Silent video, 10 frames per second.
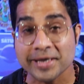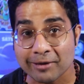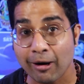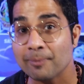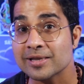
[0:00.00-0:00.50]

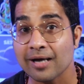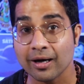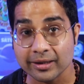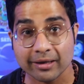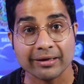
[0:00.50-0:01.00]

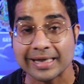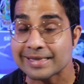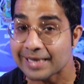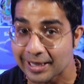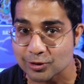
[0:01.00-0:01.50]
Navamsa
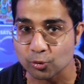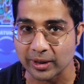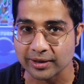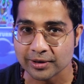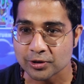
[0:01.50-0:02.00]
degrees as
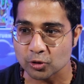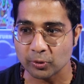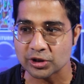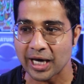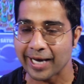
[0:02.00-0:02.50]
well, so
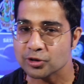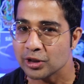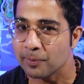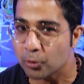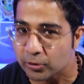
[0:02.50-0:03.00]
which
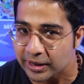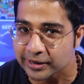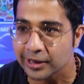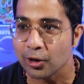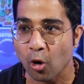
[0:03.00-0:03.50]
actually
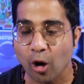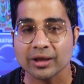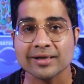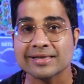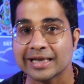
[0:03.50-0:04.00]
protected all
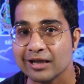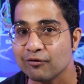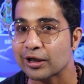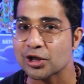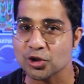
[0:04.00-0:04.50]
the
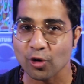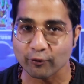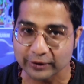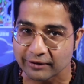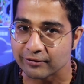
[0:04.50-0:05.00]
signification
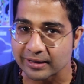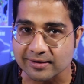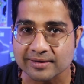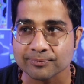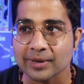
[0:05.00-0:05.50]
of the
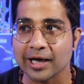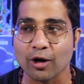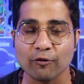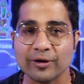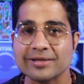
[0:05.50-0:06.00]
Venus. And
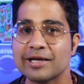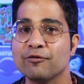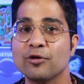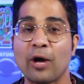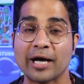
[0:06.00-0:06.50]
now friends,
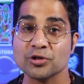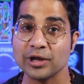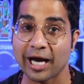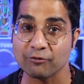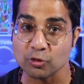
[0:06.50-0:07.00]
if you
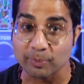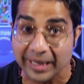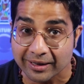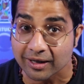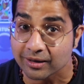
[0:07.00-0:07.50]
actually have to
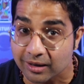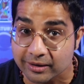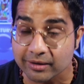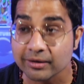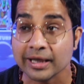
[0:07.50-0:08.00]
make a
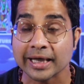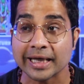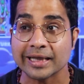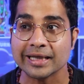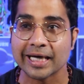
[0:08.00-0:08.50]
career
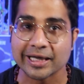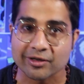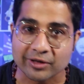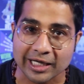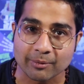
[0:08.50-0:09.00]
in the
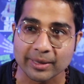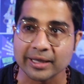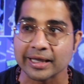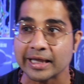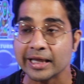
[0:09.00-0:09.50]

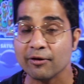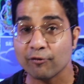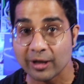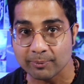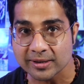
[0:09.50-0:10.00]
entertainment, in the
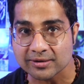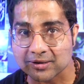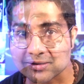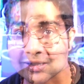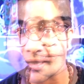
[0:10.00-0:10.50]
film
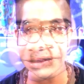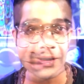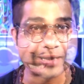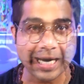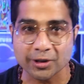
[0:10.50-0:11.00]
business,
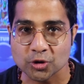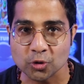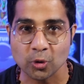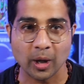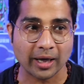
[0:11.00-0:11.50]
that
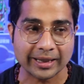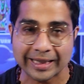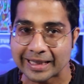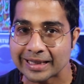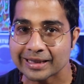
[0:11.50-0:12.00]
too
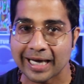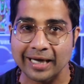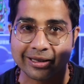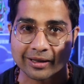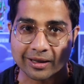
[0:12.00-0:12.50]
attaining
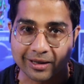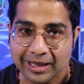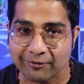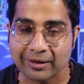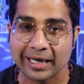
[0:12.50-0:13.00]
that
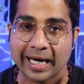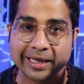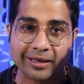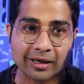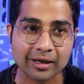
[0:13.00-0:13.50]
level
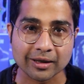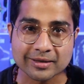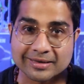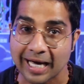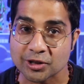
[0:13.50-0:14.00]
and
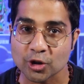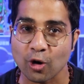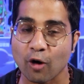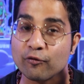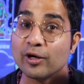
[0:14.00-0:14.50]
stature
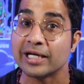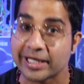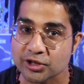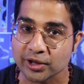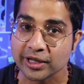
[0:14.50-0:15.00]
of a
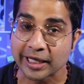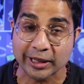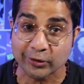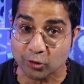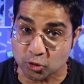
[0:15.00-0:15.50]
legend
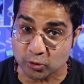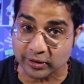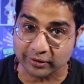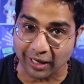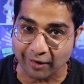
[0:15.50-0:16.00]
in your
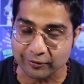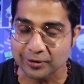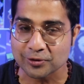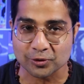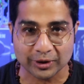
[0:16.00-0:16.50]
chosen craft,
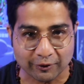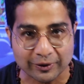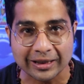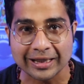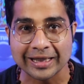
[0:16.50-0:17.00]
so
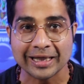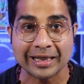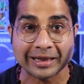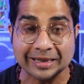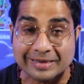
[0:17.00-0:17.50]

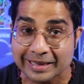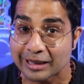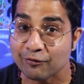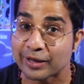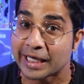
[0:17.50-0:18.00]
definitely the
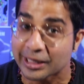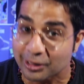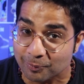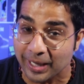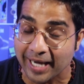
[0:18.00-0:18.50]

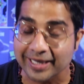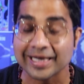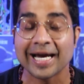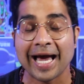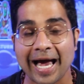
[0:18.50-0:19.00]
significator planet
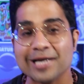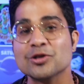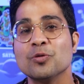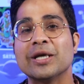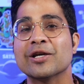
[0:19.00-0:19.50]
has
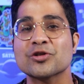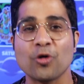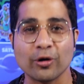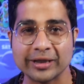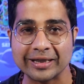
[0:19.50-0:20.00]
to be in a
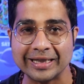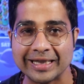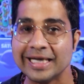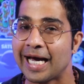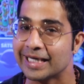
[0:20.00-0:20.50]
strong
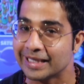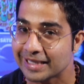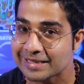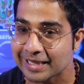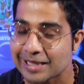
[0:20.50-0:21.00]
dignity, and in
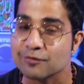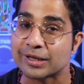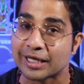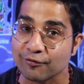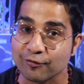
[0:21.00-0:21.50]
his case we
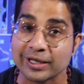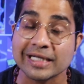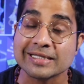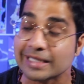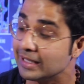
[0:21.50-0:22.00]
can
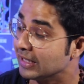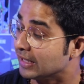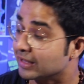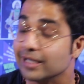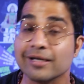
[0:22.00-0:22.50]
fairly see
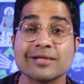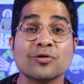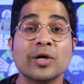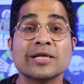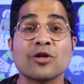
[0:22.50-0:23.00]
the
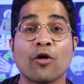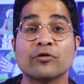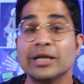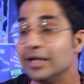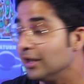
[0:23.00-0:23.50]
resonance
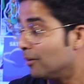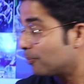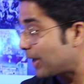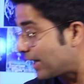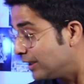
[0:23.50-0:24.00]
of the
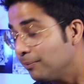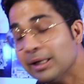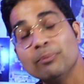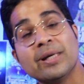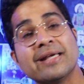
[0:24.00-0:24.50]
planet
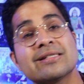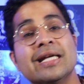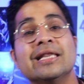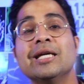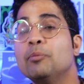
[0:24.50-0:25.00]
being placed
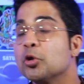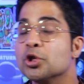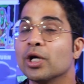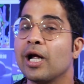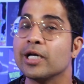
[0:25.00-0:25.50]
in the
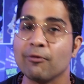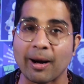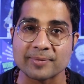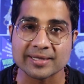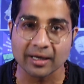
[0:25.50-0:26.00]
Pushkara
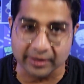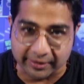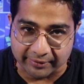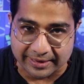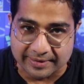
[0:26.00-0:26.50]
Navamsa
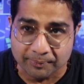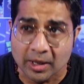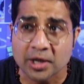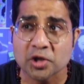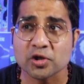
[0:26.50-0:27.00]
degrees.
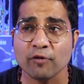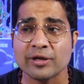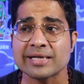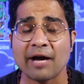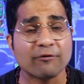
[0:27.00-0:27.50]
So now
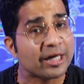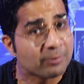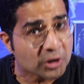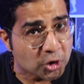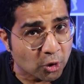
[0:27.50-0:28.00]
friends, I'm very
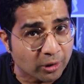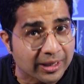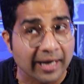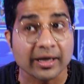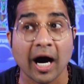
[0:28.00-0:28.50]
much sure
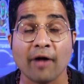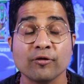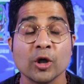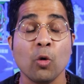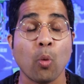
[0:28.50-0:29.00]
that
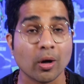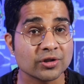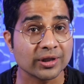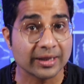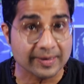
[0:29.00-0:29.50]
after
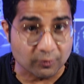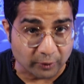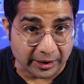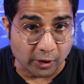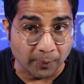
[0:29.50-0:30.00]
watching this
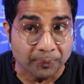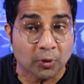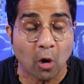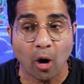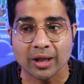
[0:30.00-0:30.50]
video,
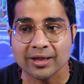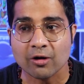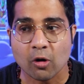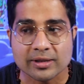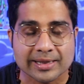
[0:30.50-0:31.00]
all the
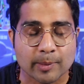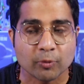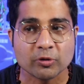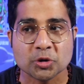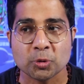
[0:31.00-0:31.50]
concept
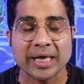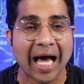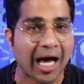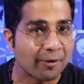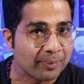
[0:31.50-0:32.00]
which we
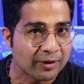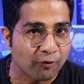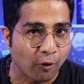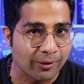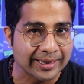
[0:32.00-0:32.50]
have been
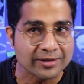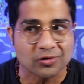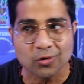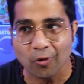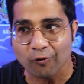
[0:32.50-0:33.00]
following
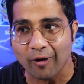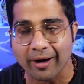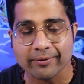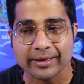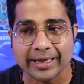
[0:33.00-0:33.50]
so
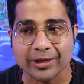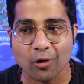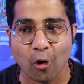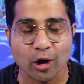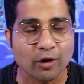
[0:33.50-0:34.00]
far in
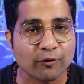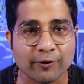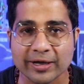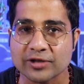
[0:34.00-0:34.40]
all of our